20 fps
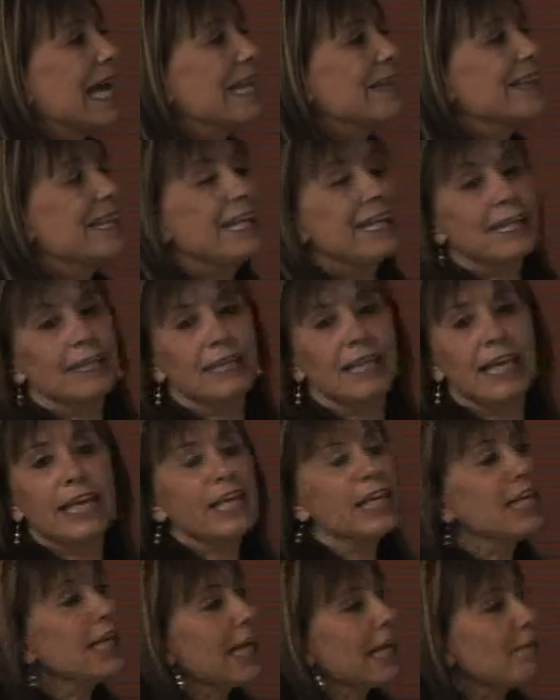The, the
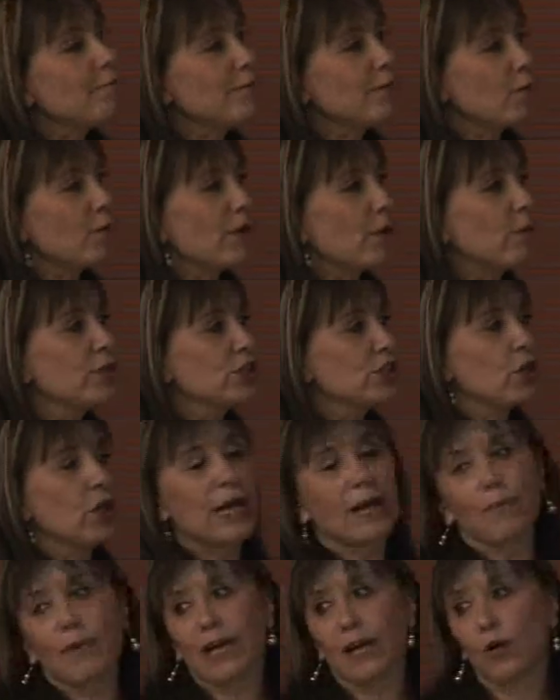income, when we
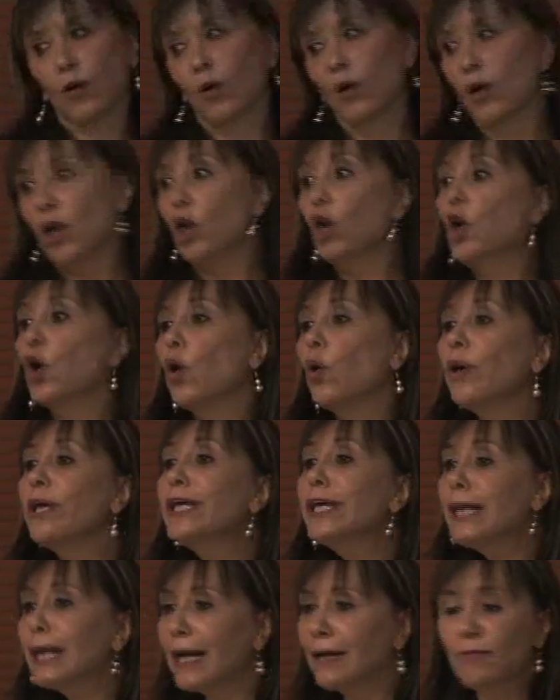talk about low
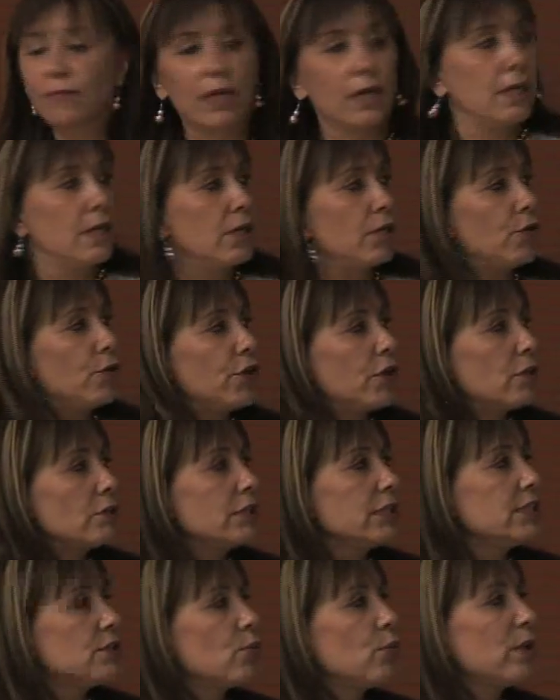income, you know,
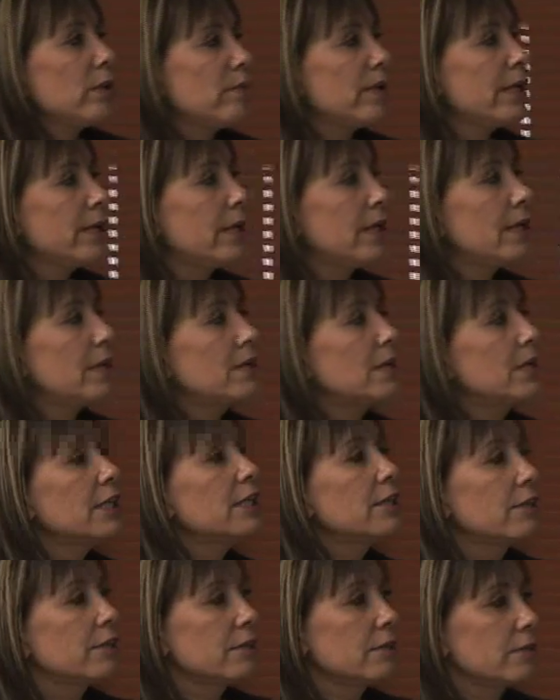these women
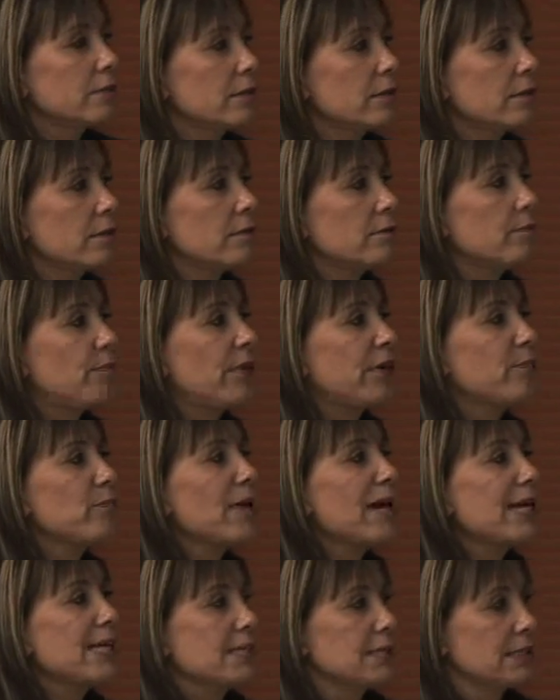earn per
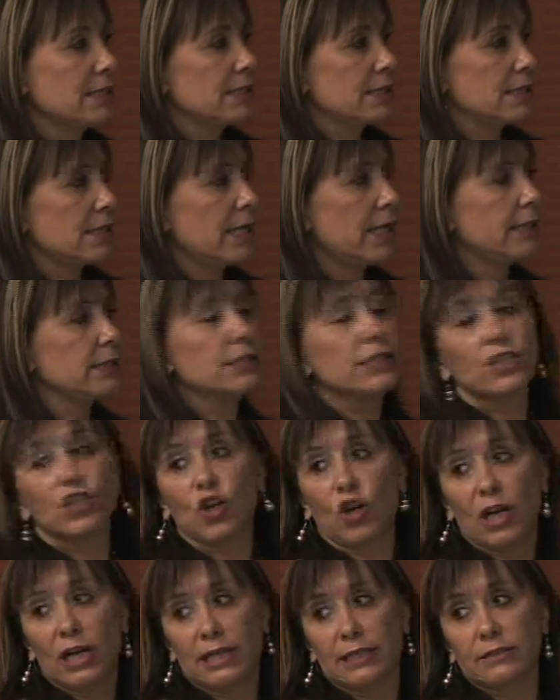month
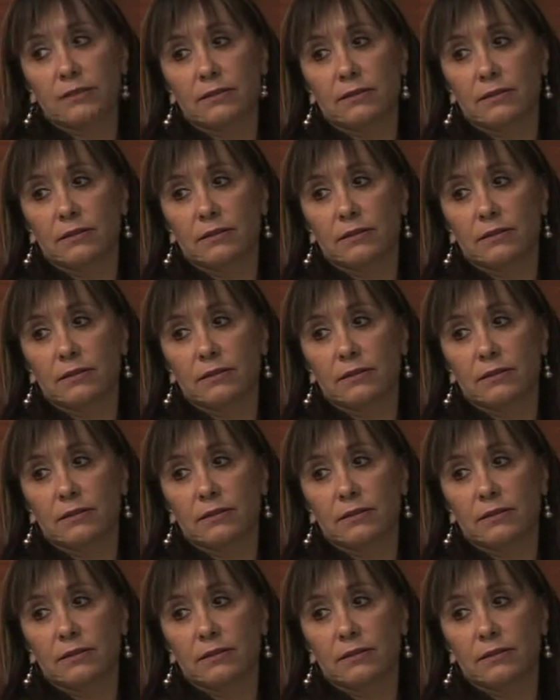$80.